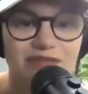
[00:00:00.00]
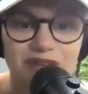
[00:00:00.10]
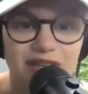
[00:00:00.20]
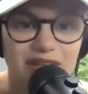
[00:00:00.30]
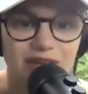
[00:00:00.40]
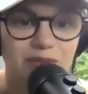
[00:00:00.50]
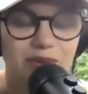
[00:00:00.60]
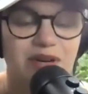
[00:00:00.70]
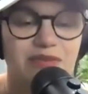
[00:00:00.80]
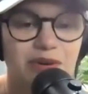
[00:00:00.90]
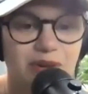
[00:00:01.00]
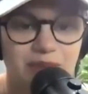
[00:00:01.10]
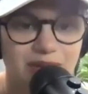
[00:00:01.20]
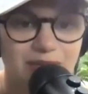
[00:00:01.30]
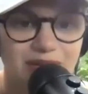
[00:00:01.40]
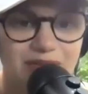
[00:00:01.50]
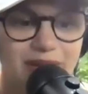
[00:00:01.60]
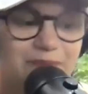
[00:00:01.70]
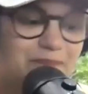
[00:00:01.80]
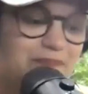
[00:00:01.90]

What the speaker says: feeling, or whatever it may be, right?